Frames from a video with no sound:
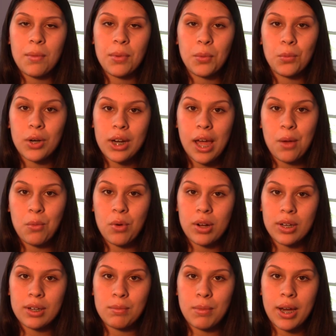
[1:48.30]
what I
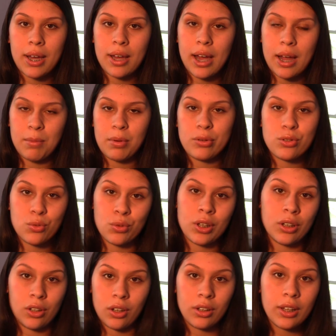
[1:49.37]
wanted my eyebrows to really
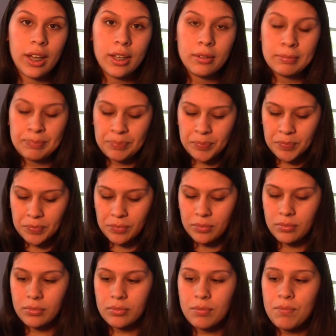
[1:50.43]
look like.
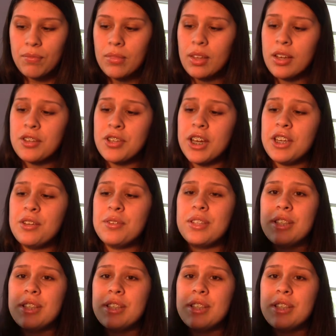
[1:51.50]
So I use